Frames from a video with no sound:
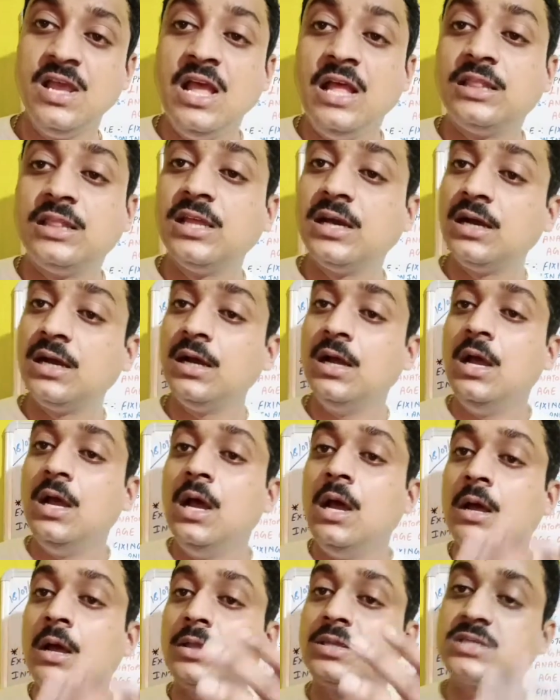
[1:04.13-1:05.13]
the
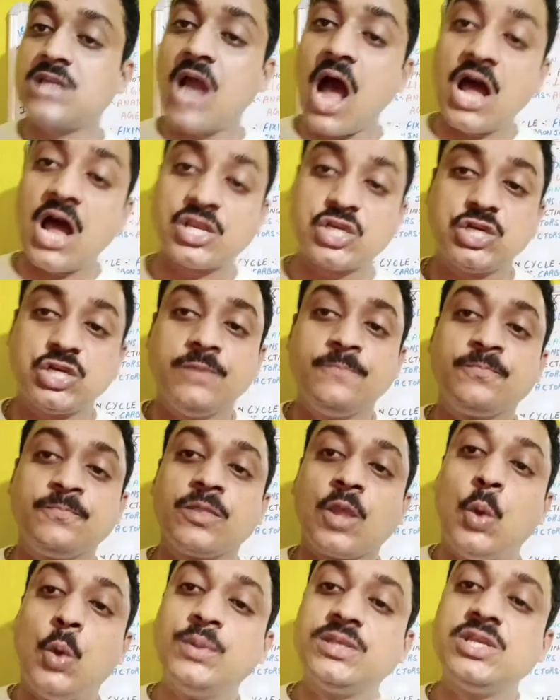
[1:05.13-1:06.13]
starch
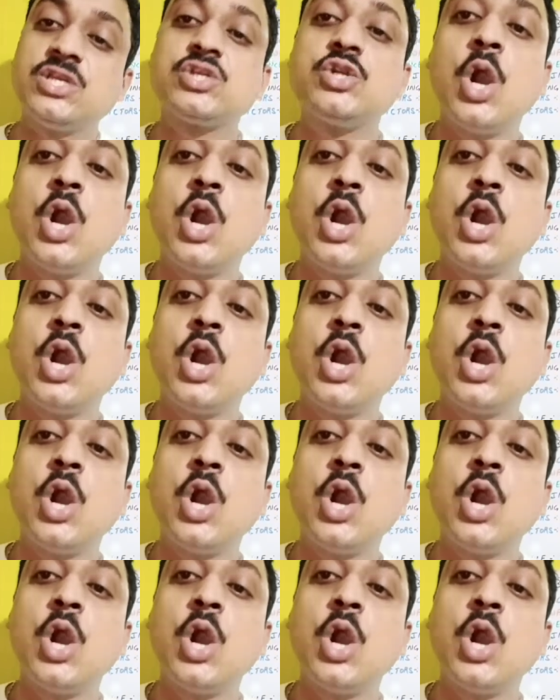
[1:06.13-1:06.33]
which is